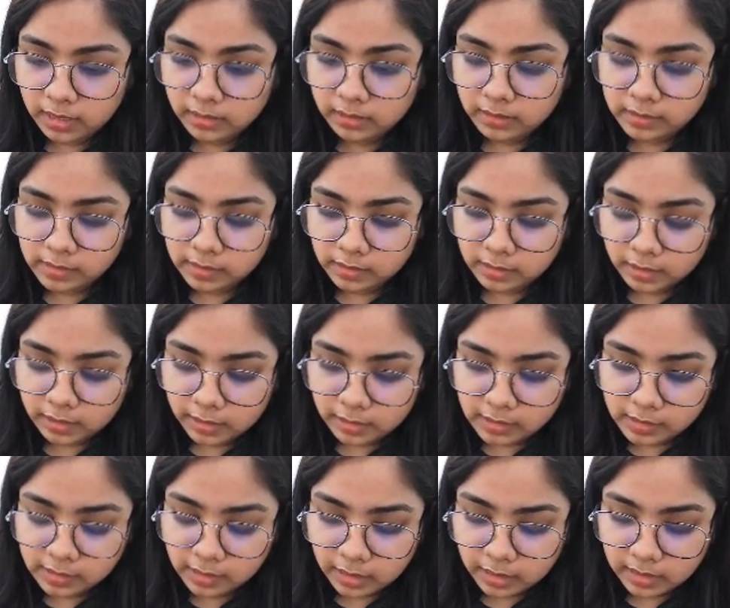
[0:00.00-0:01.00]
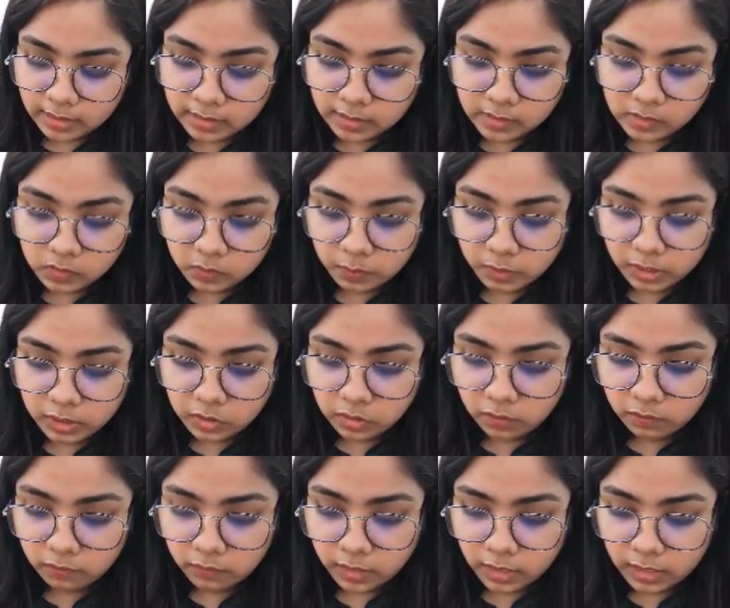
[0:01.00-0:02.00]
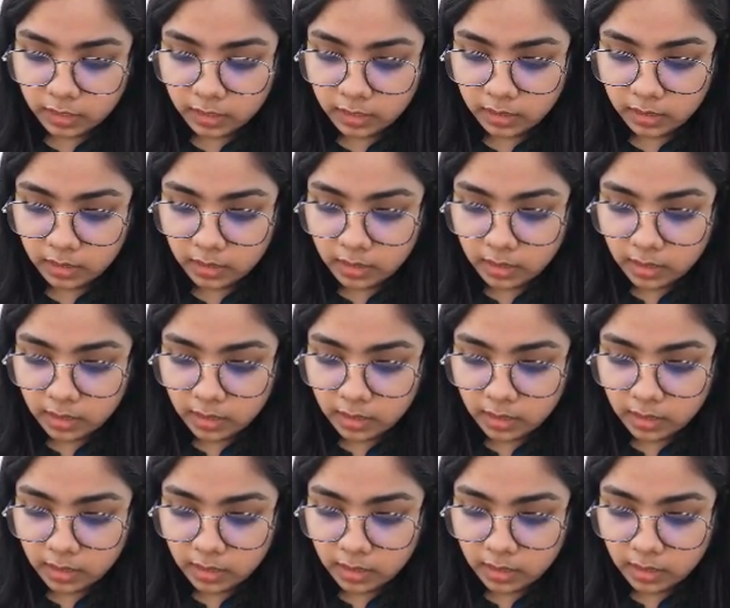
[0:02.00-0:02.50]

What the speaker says: this indicates that the speed of A